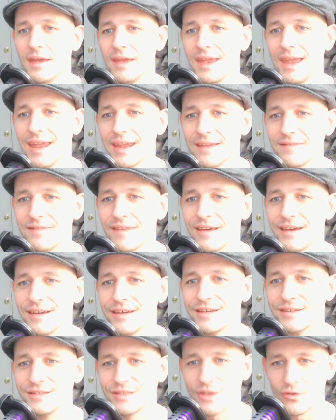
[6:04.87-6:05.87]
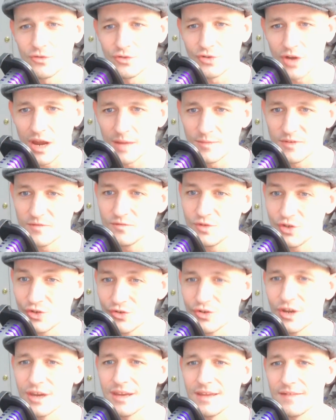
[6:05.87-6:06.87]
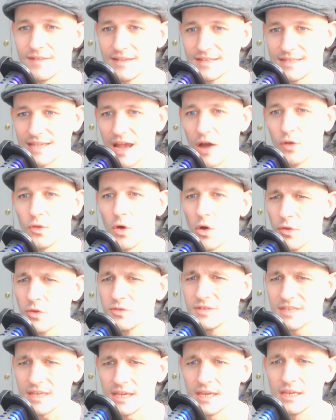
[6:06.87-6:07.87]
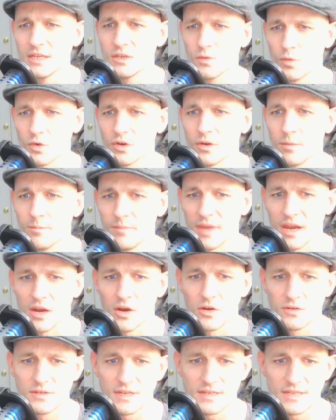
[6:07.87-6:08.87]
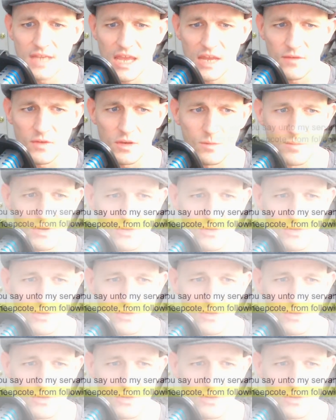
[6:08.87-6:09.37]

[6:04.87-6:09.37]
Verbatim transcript: and the southern tribes of Judah and the south, all those kings were compared to David. But